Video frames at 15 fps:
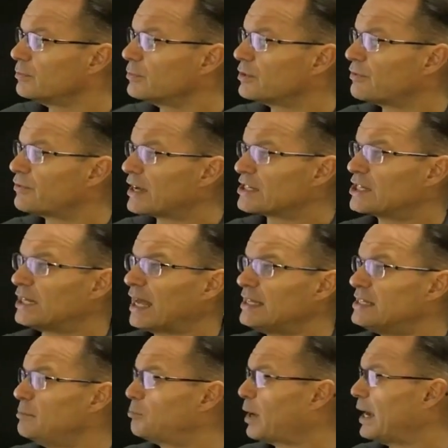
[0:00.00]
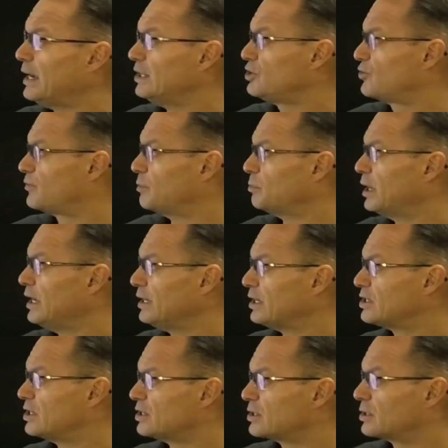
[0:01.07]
The fascinating page for me, this is